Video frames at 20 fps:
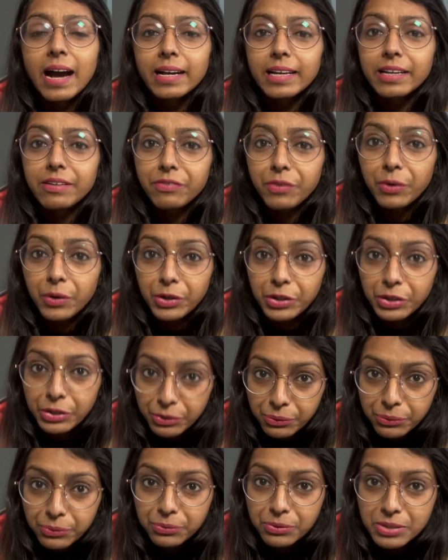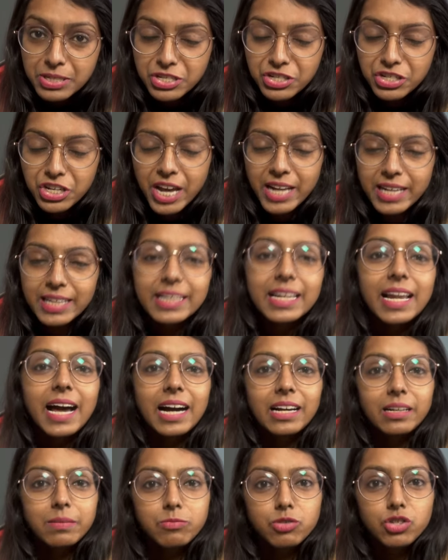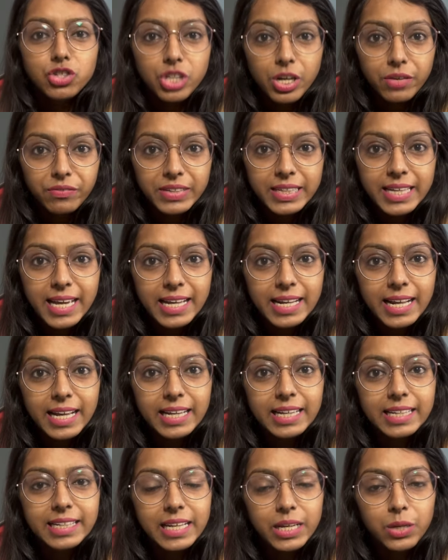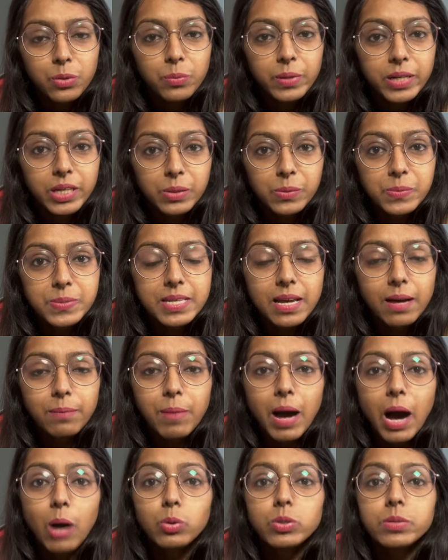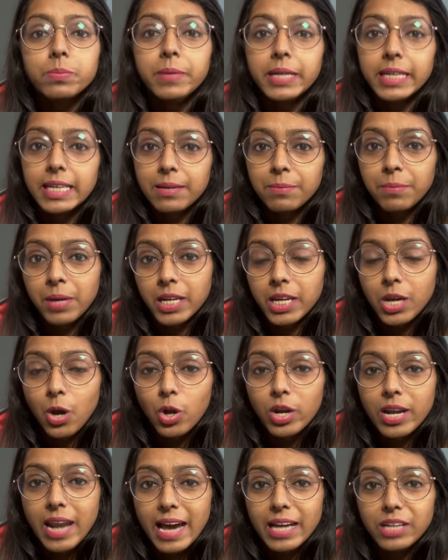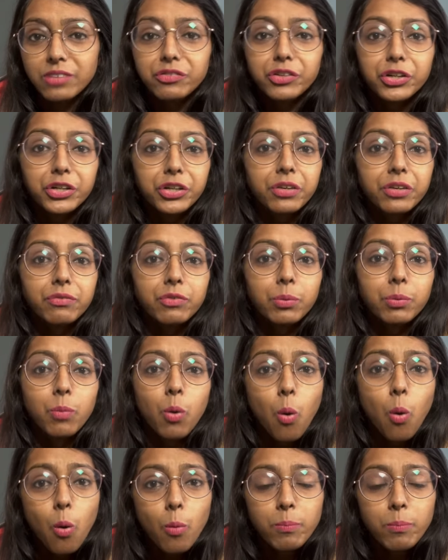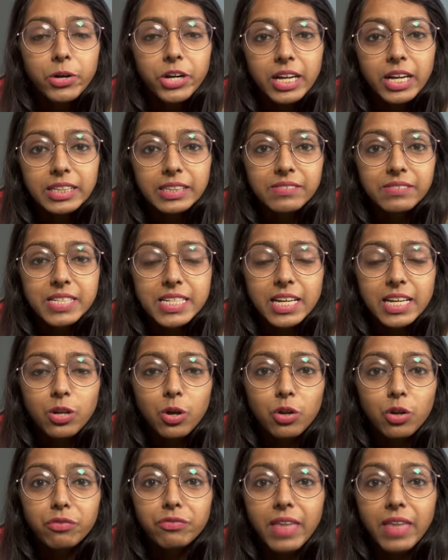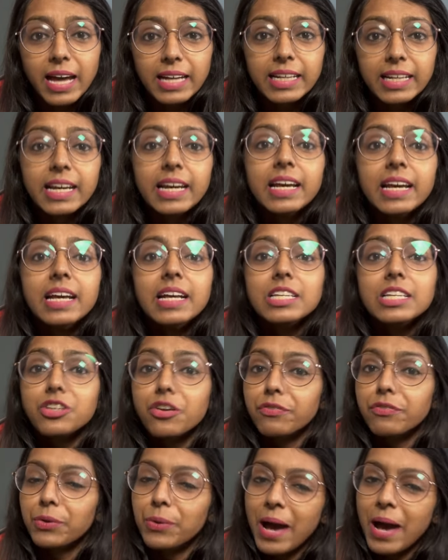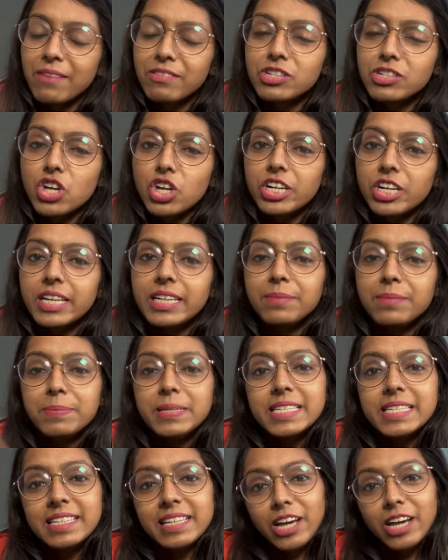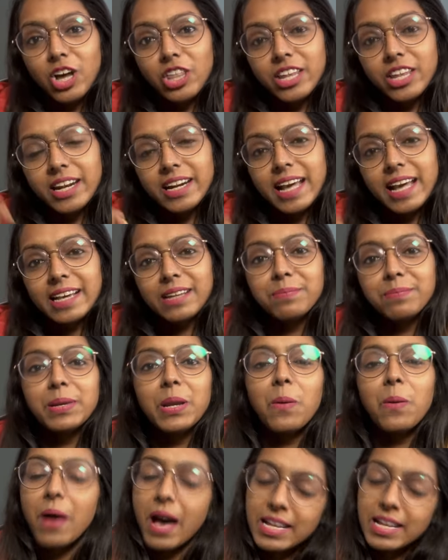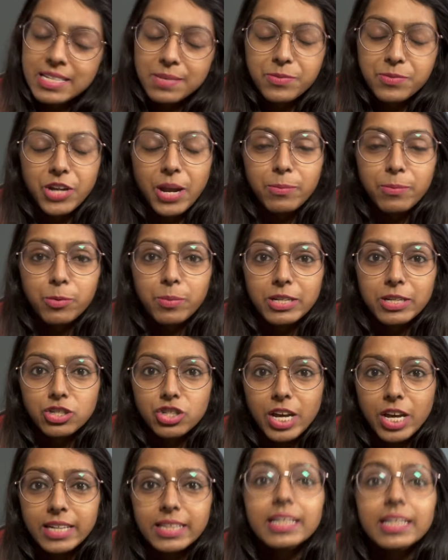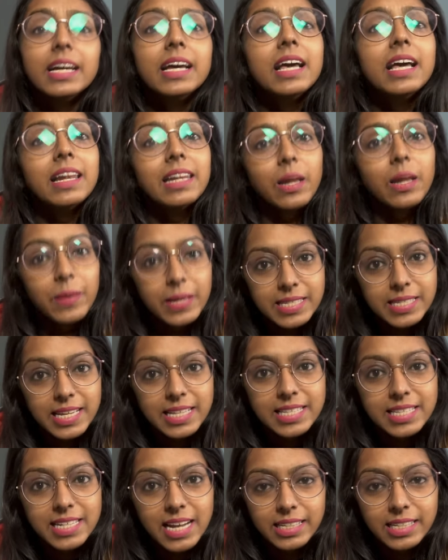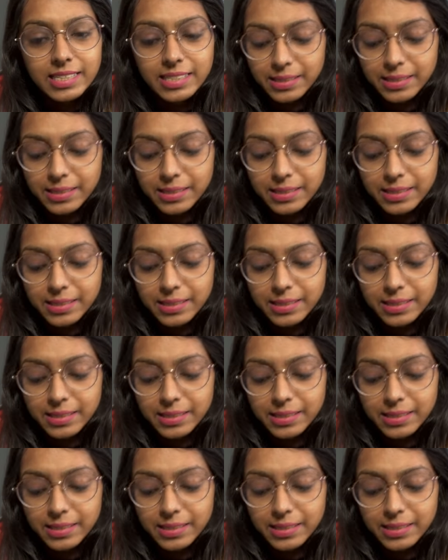if you're new to this channel, I'm Chavi and I create videos about making money online, working from home, productivity and all of that. So if you haven't already, please click on the red icon below and subscribe to my channel. Now let's get started.